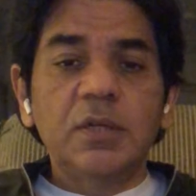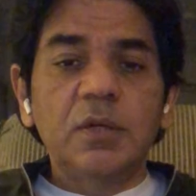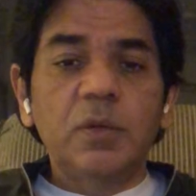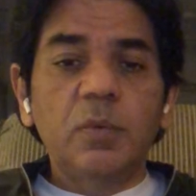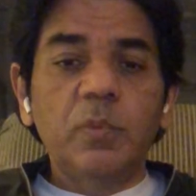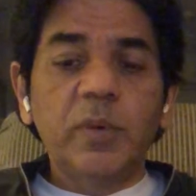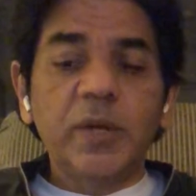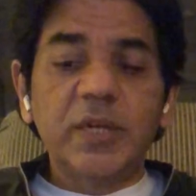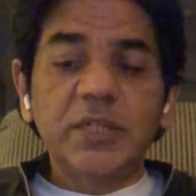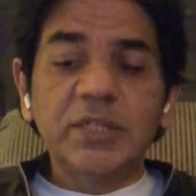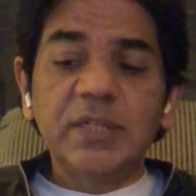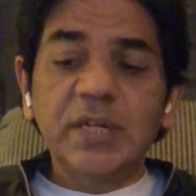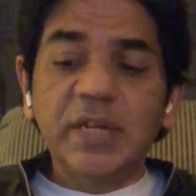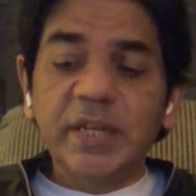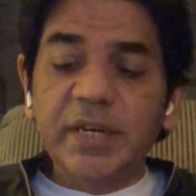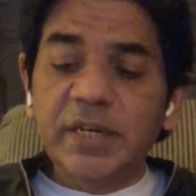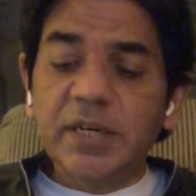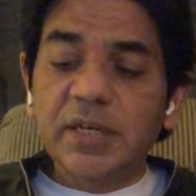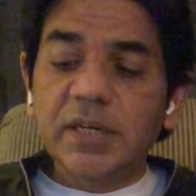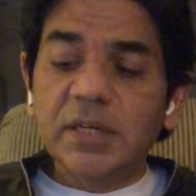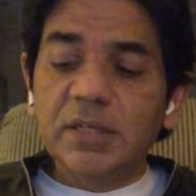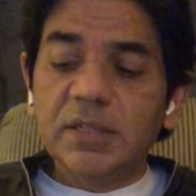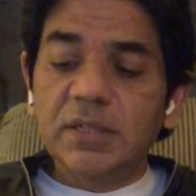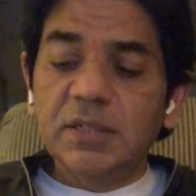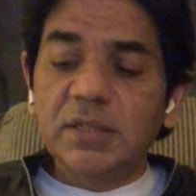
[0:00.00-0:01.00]
whereas a
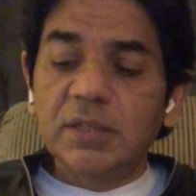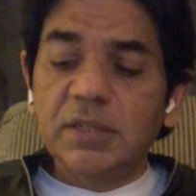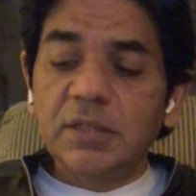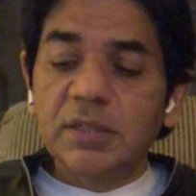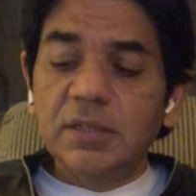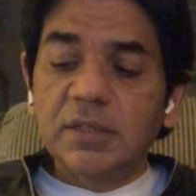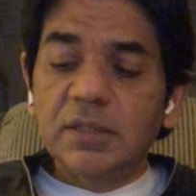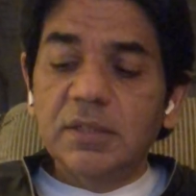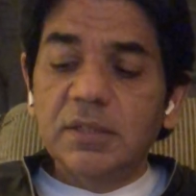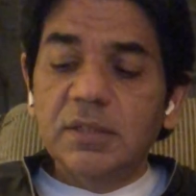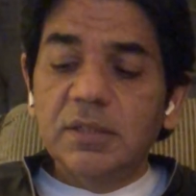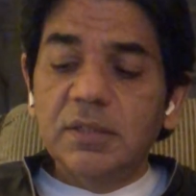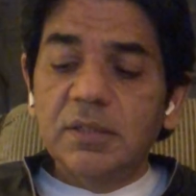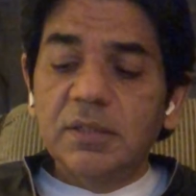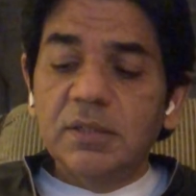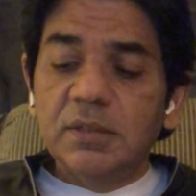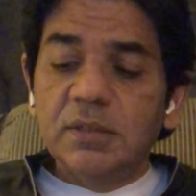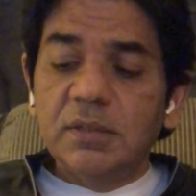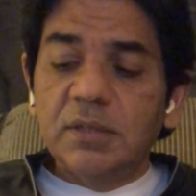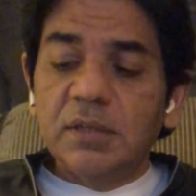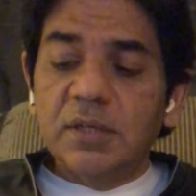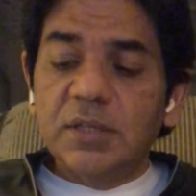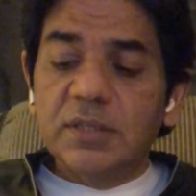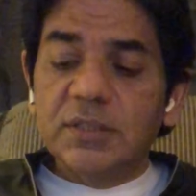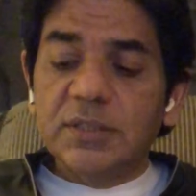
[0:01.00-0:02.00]
leader
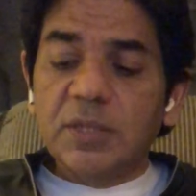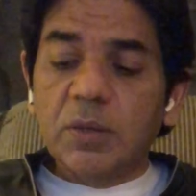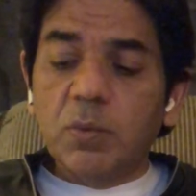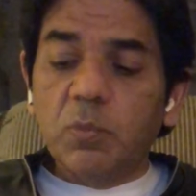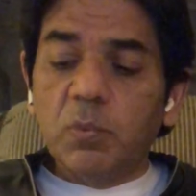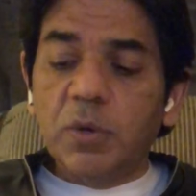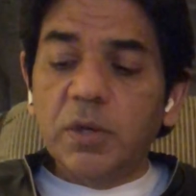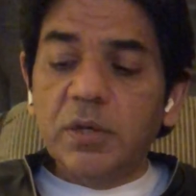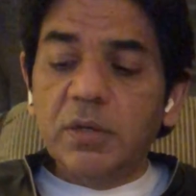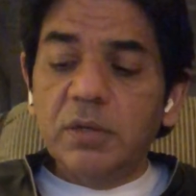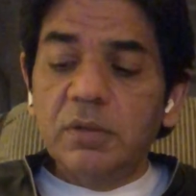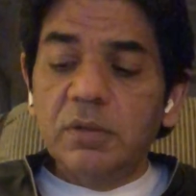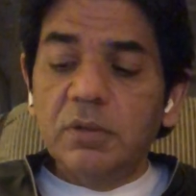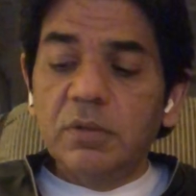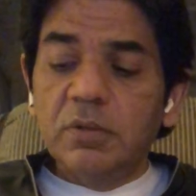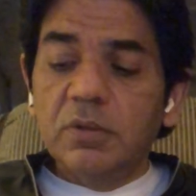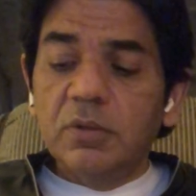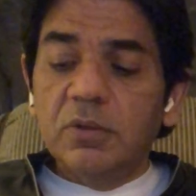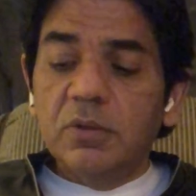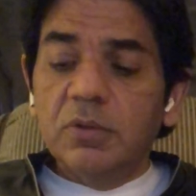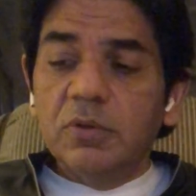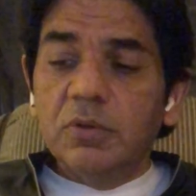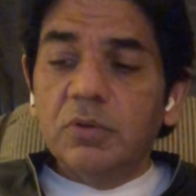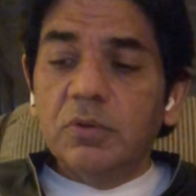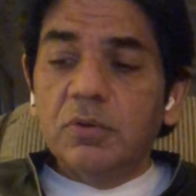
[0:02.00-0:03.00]
is someone
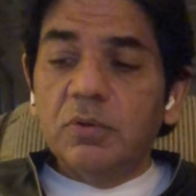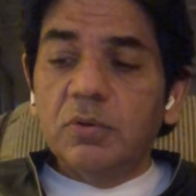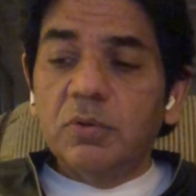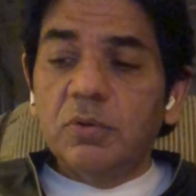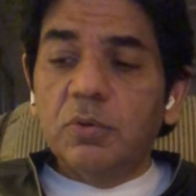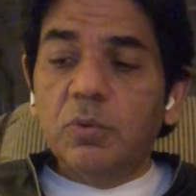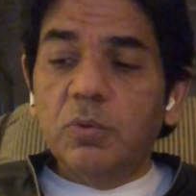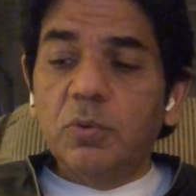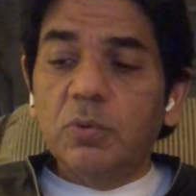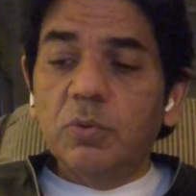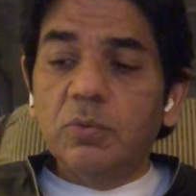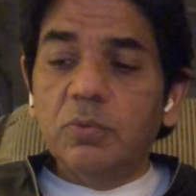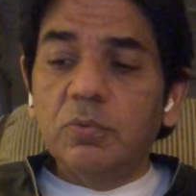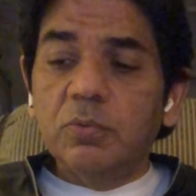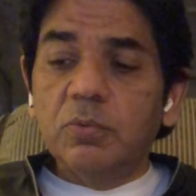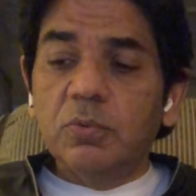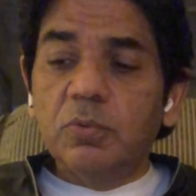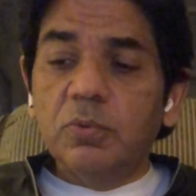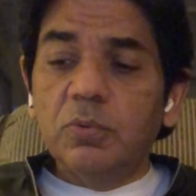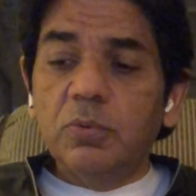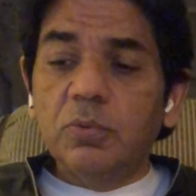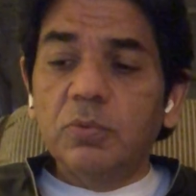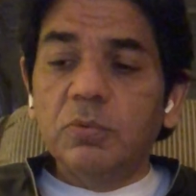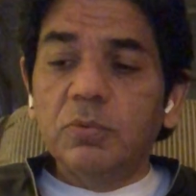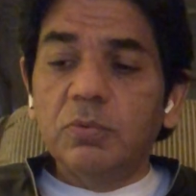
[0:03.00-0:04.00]
who
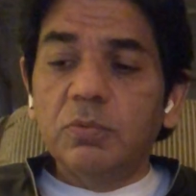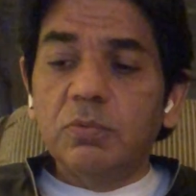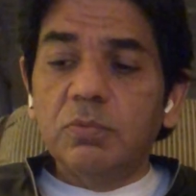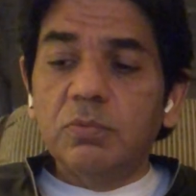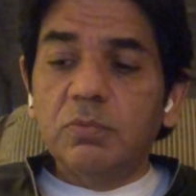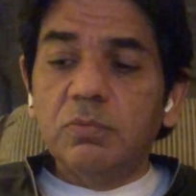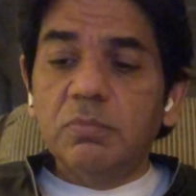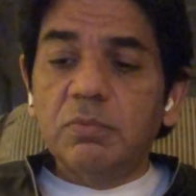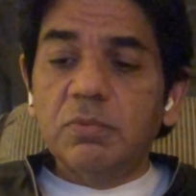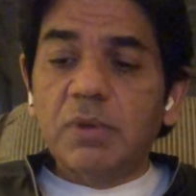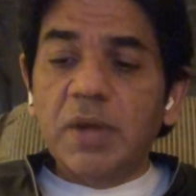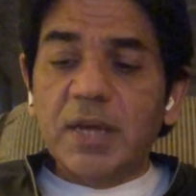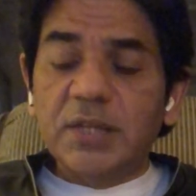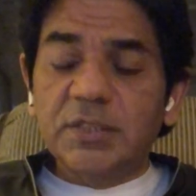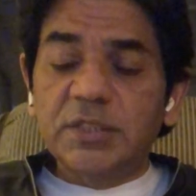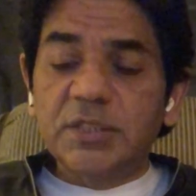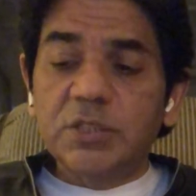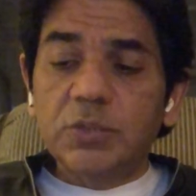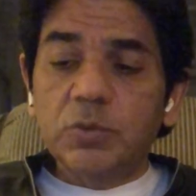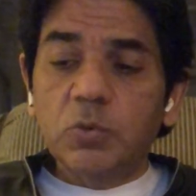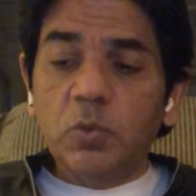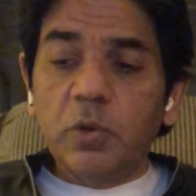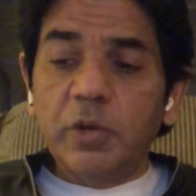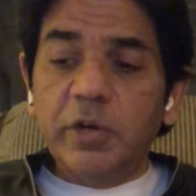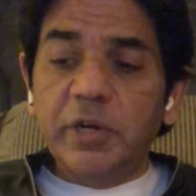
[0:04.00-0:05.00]
has
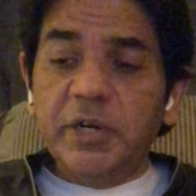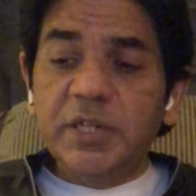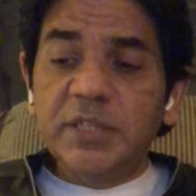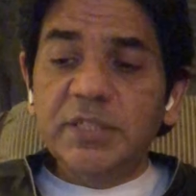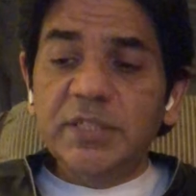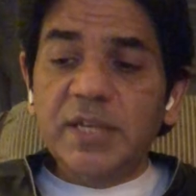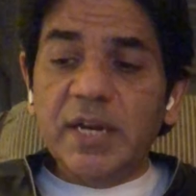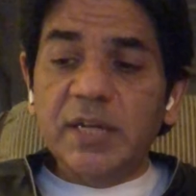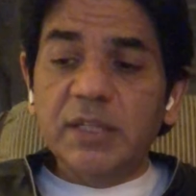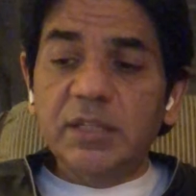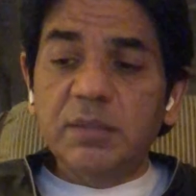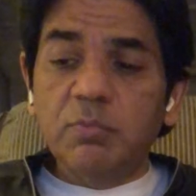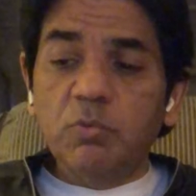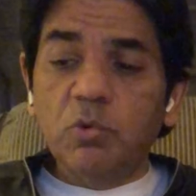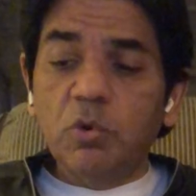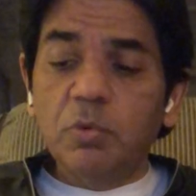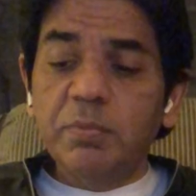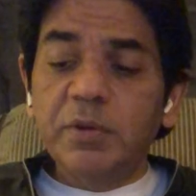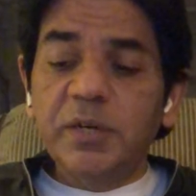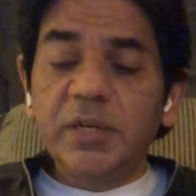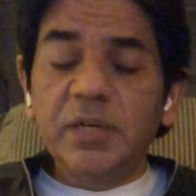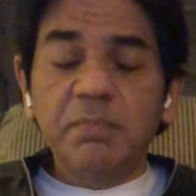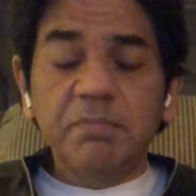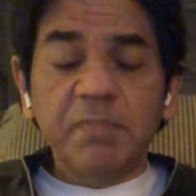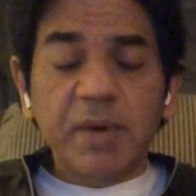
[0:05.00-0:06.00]
these qualities, and the
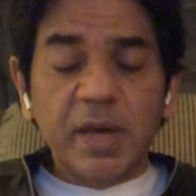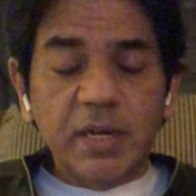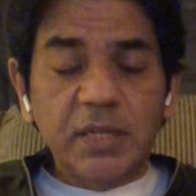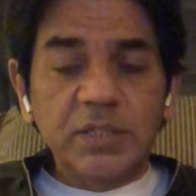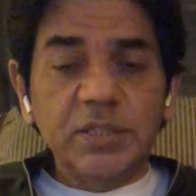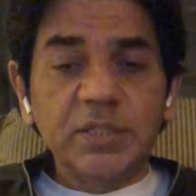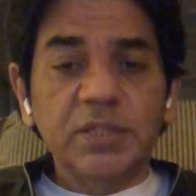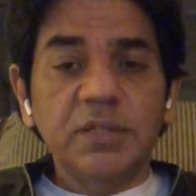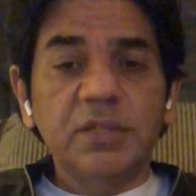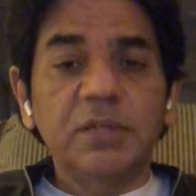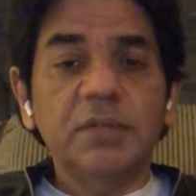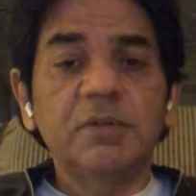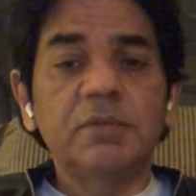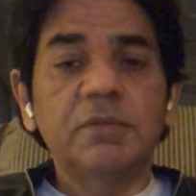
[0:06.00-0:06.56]
moment a manager,